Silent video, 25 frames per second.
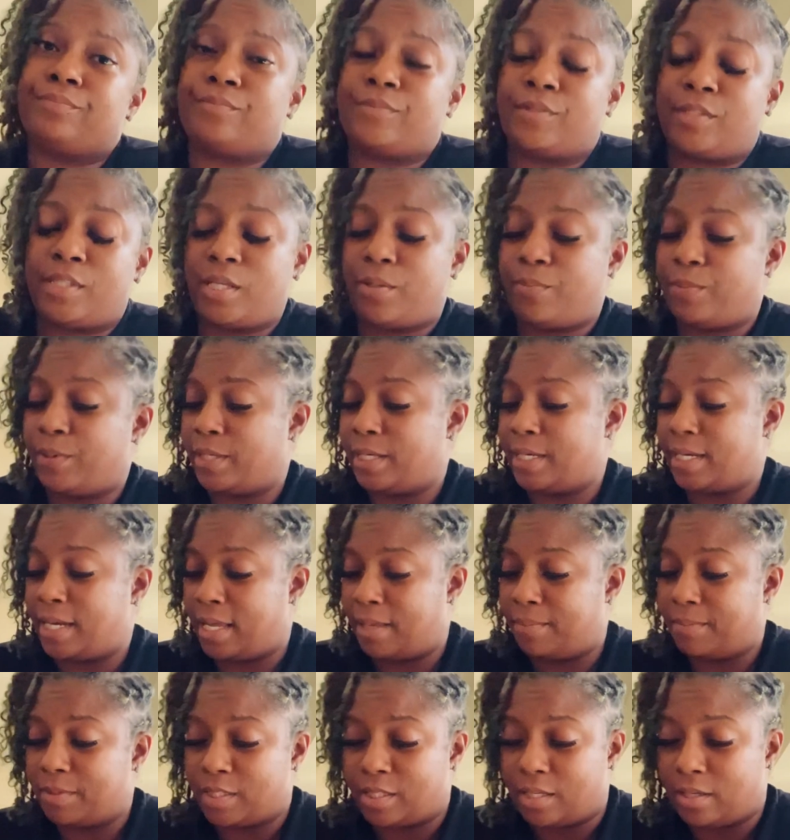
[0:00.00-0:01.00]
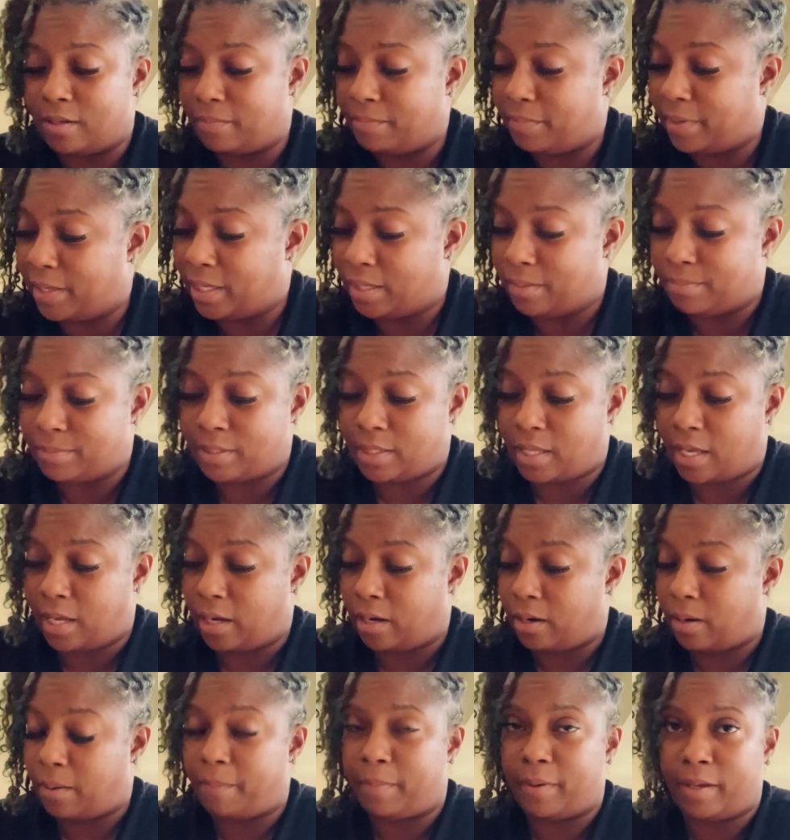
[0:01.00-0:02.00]
See what the name is gonna be. I'm
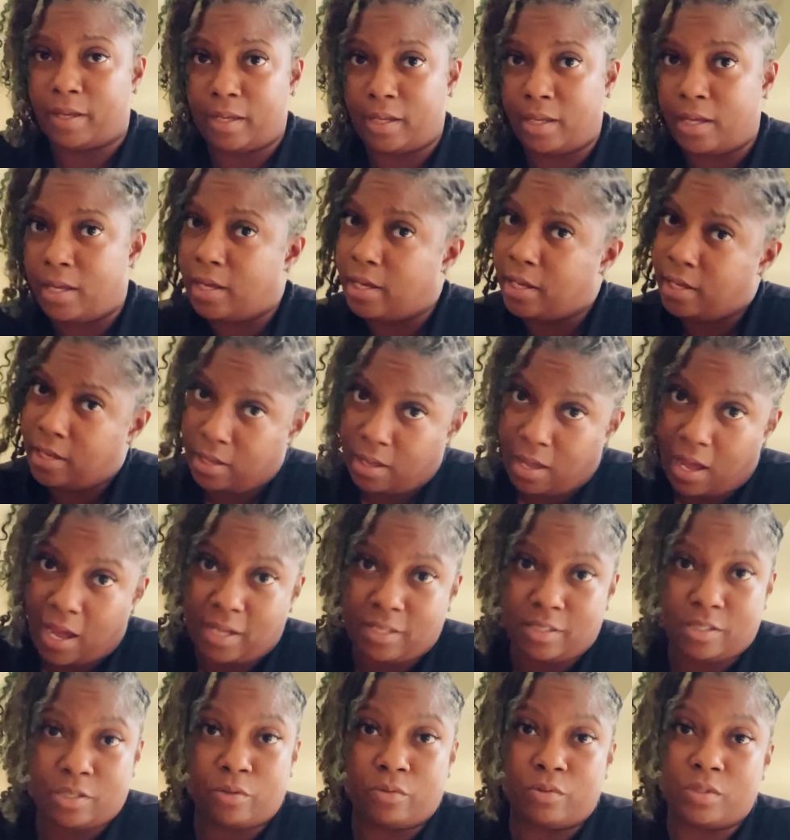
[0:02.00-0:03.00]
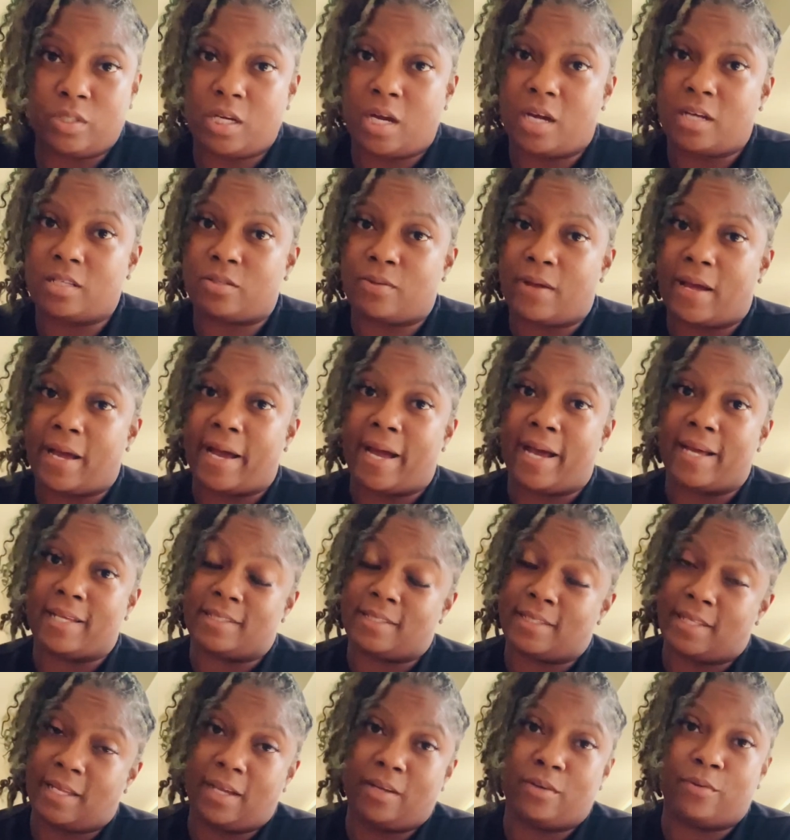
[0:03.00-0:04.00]
scared, but I told y'all, so I gotta
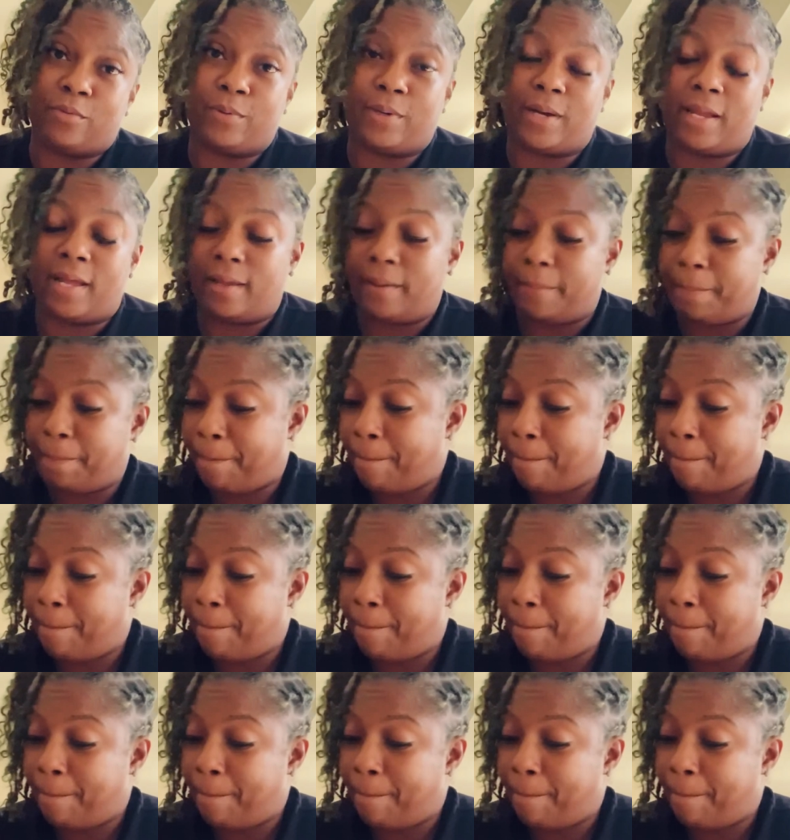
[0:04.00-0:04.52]
stand on that.